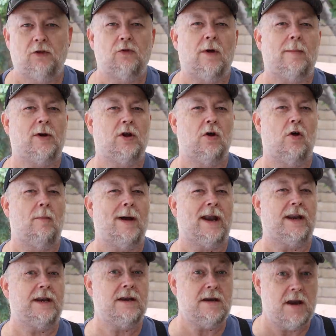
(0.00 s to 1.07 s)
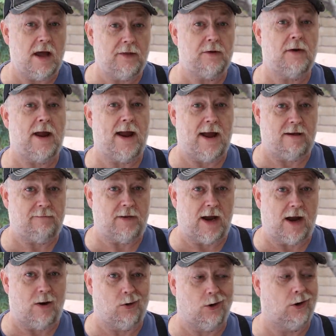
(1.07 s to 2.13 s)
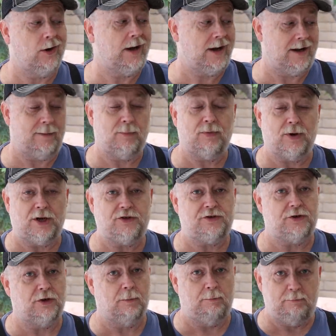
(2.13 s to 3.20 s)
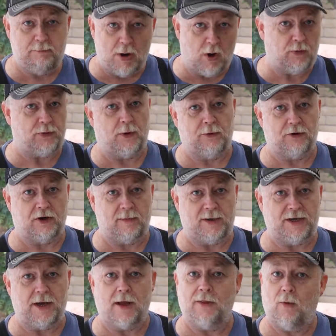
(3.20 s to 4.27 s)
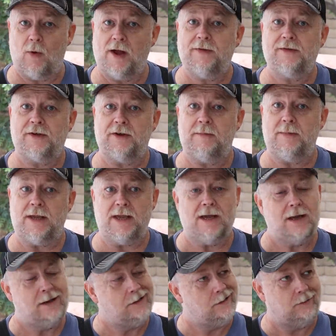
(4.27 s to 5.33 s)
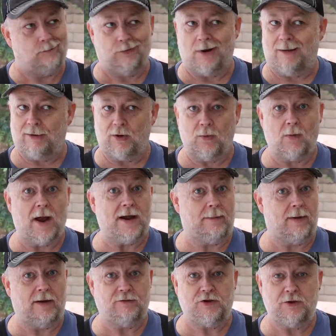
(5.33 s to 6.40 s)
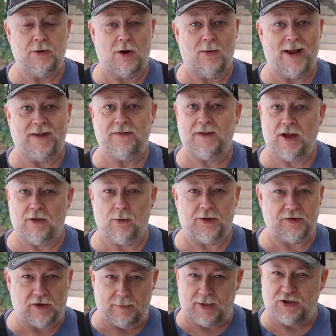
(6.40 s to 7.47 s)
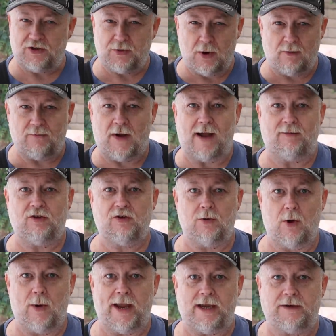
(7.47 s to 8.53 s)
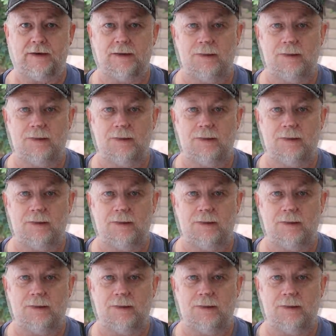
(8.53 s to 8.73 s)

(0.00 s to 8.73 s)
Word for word: So I'm going to go about another half hour, and I'm pretty sure both those are going to be done. The one's going to be probably right above two oh eight. The other one's going to be two oh five to two oh eight.